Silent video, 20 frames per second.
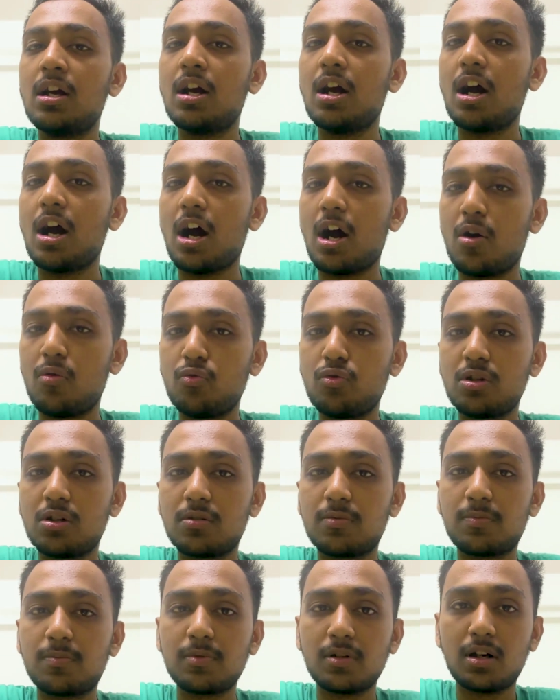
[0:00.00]
outer
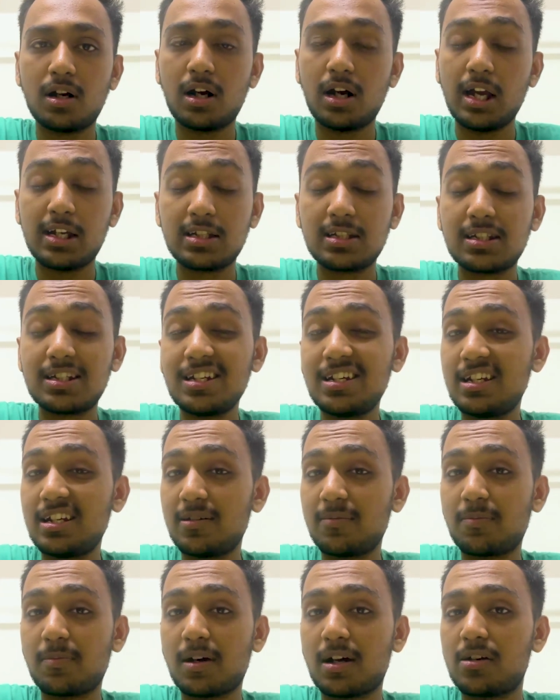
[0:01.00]
exterior
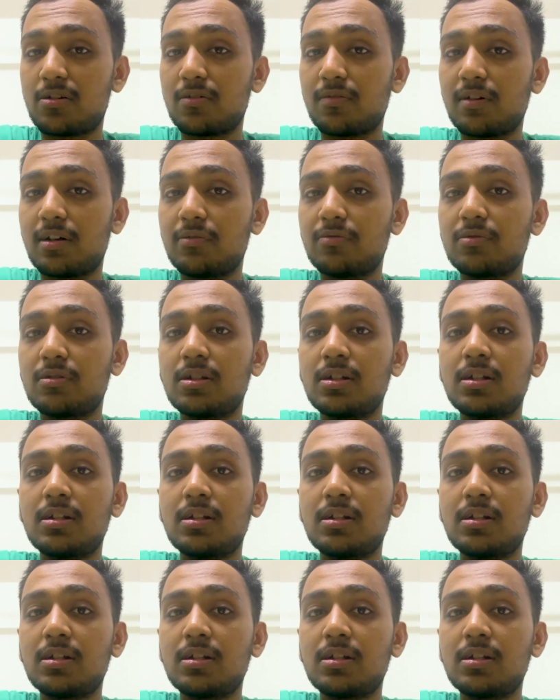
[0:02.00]
part of it,